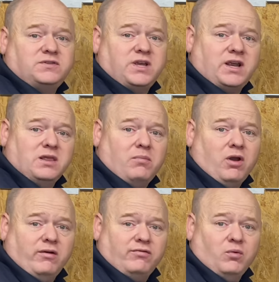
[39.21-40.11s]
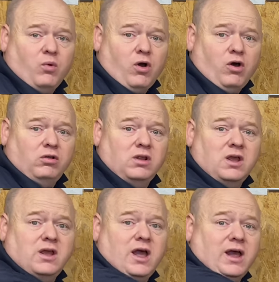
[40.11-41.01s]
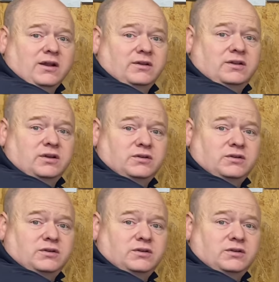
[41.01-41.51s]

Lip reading: taking the boiler off the wall and